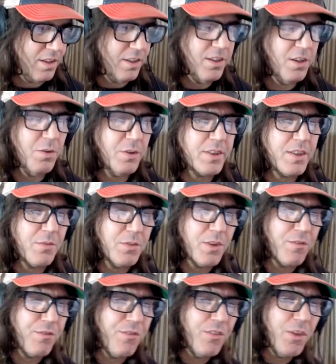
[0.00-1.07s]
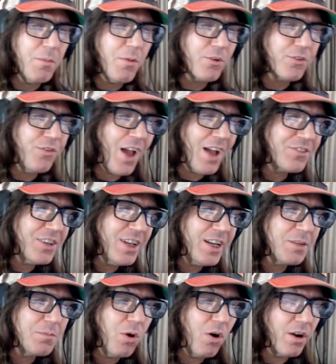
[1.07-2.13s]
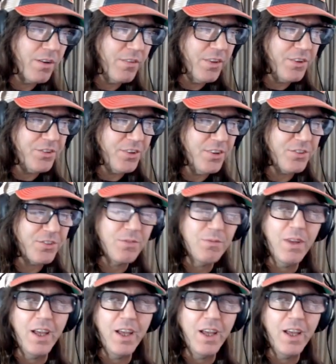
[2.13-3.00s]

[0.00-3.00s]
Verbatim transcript: You know what the, the the most fascinating part of this is,